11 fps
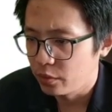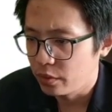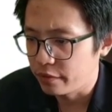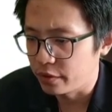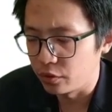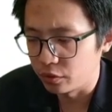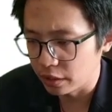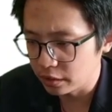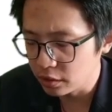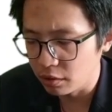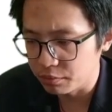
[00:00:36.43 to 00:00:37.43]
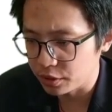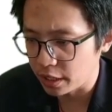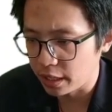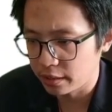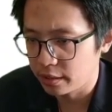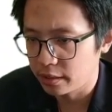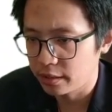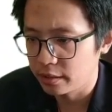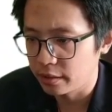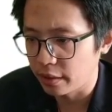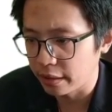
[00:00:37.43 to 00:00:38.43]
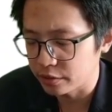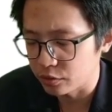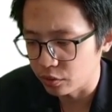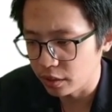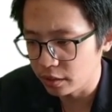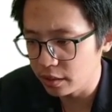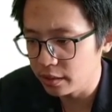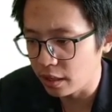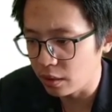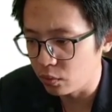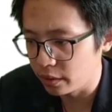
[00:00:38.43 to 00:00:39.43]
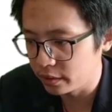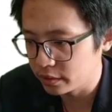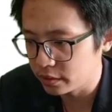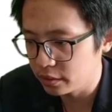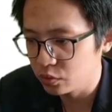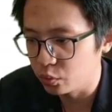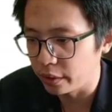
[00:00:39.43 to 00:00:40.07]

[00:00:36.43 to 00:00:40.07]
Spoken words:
we have the rotating object and it's rotating downwards. This